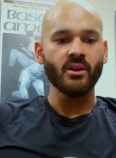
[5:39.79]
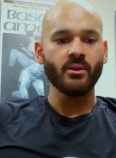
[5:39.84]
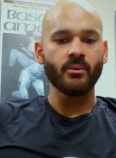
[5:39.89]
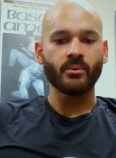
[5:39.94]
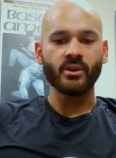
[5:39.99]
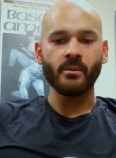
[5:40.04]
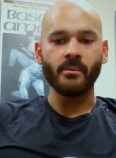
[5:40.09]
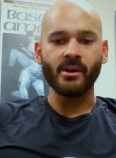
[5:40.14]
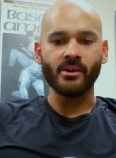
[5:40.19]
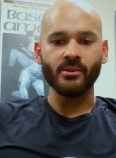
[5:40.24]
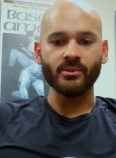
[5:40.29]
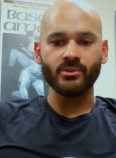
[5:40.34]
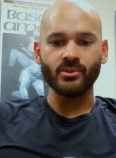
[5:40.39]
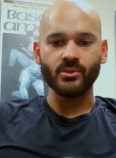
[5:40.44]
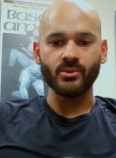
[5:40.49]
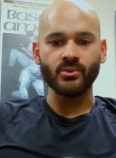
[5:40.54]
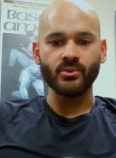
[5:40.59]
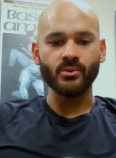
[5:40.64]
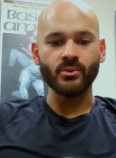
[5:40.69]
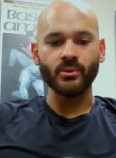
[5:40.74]
We're about
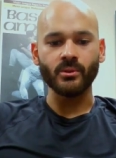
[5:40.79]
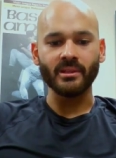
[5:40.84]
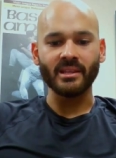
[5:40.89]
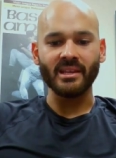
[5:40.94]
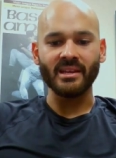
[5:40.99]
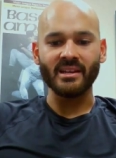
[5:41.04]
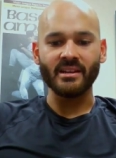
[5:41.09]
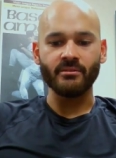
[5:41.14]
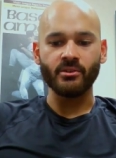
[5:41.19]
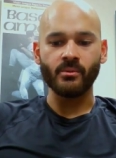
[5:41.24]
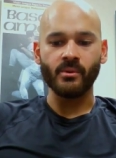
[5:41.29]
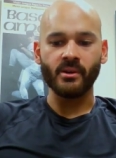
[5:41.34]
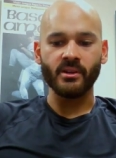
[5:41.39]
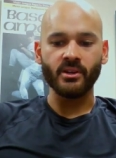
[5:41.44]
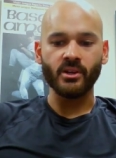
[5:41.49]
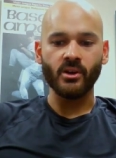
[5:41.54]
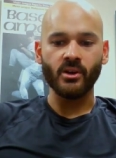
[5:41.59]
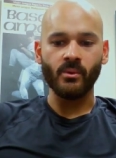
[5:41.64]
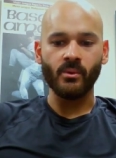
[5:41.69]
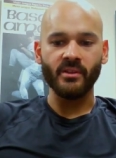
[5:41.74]
to let everyone
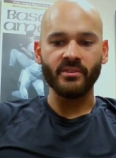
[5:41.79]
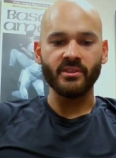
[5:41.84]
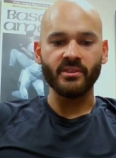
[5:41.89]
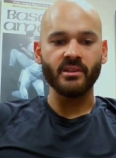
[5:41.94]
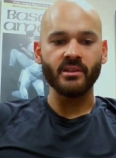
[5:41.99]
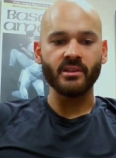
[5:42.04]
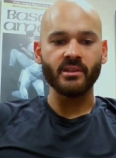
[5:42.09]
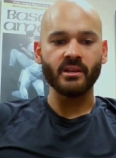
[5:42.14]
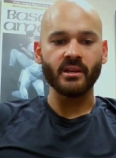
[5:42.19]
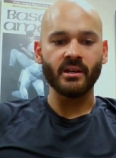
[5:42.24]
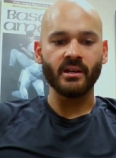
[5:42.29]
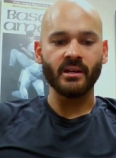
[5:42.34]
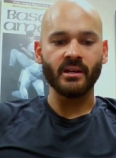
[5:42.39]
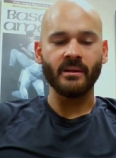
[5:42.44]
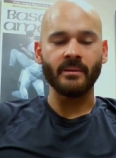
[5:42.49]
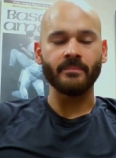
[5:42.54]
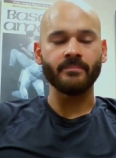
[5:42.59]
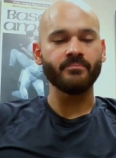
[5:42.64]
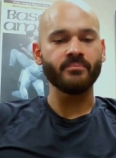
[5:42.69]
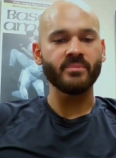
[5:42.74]
know what the um,